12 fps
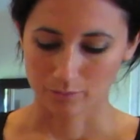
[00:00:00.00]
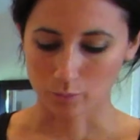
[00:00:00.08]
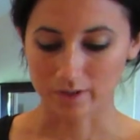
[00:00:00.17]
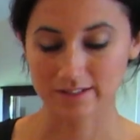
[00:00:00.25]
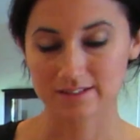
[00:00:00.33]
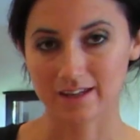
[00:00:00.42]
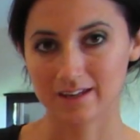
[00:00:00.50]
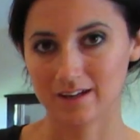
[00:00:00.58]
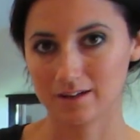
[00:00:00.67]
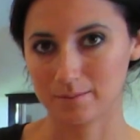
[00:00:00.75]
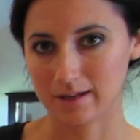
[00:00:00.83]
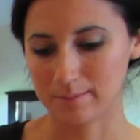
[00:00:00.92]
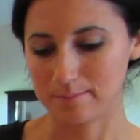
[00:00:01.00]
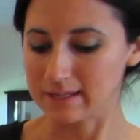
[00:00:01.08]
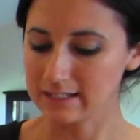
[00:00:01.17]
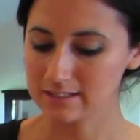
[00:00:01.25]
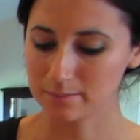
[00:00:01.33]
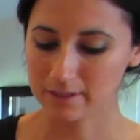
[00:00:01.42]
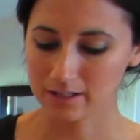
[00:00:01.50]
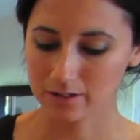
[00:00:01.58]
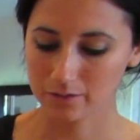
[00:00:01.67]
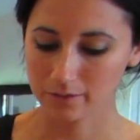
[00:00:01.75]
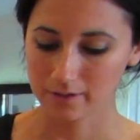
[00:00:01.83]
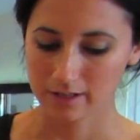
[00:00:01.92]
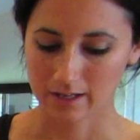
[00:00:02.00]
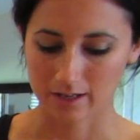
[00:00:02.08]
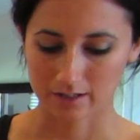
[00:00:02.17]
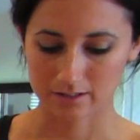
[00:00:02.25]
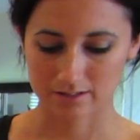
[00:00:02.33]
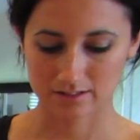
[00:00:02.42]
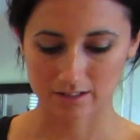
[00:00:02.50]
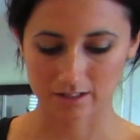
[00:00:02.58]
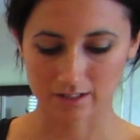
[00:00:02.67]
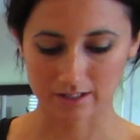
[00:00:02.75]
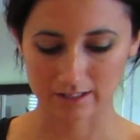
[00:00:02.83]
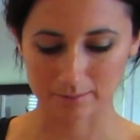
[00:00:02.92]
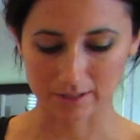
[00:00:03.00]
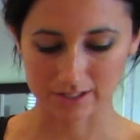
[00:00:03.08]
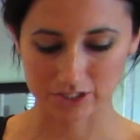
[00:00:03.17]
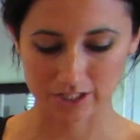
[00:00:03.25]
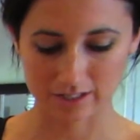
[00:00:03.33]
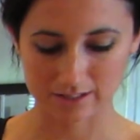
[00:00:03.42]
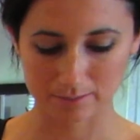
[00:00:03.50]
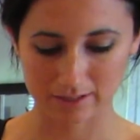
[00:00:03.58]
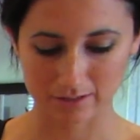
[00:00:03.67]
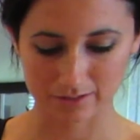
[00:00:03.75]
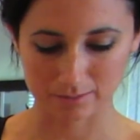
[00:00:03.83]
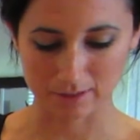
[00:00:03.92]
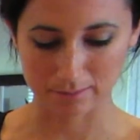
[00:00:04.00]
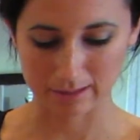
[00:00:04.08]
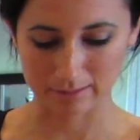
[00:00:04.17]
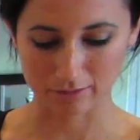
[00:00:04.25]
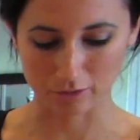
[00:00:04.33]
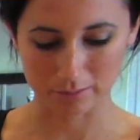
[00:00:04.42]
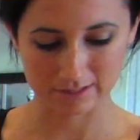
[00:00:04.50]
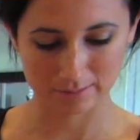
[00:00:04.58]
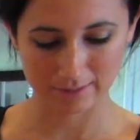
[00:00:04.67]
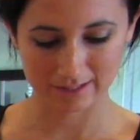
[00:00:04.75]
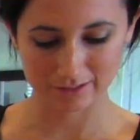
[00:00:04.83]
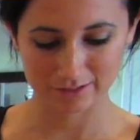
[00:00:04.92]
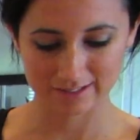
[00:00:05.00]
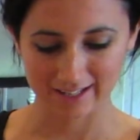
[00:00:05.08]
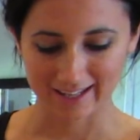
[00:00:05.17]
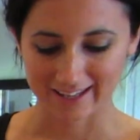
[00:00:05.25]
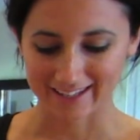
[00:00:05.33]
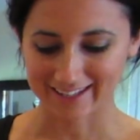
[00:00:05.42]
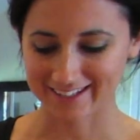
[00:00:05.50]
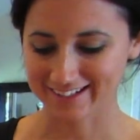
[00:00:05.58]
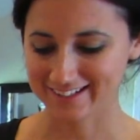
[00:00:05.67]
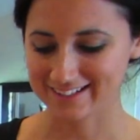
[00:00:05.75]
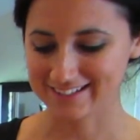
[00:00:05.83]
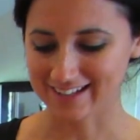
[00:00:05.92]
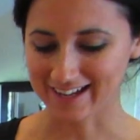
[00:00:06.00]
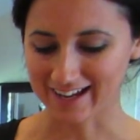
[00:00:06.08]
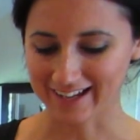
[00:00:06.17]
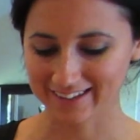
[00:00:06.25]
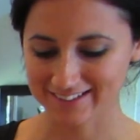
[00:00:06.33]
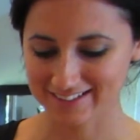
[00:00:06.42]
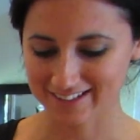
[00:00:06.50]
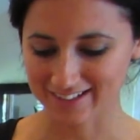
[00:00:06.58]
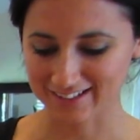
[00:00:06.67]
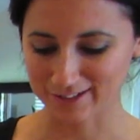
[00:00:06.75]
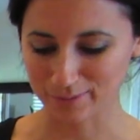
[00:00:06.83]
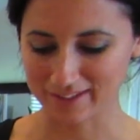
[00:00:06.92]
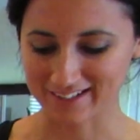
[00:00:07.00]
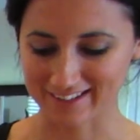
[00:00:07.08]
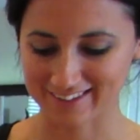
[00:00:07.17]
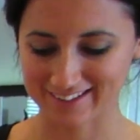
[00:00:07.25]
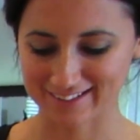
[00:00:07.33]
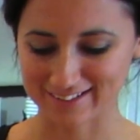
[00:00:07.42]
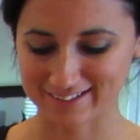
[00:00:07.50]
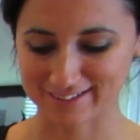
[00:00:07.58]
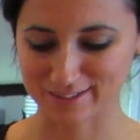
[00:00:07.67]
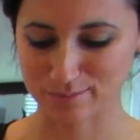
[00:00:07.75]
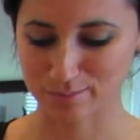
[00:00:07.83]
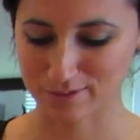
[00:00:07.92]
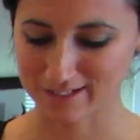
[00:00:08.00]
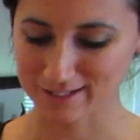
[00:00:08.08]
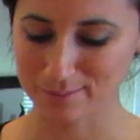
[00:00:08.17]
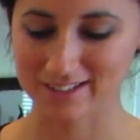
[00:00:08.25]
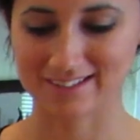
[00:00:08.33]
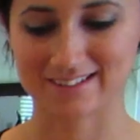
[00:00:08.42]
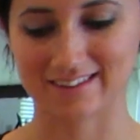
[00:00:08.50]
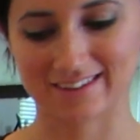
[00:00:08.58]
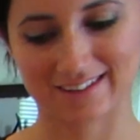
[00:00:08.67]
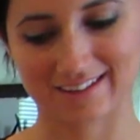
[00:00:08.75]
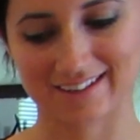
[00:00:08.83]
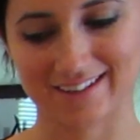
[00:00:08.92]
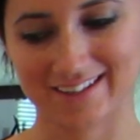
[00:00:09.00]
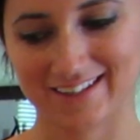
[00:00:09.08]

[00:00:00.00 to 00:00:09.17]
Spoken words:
Once I cut my big tomato, I'm going to start cutting my cherry tomatoes and my baby Roma tomatoes. And I like to cut it in a way that I think is pretty because I think,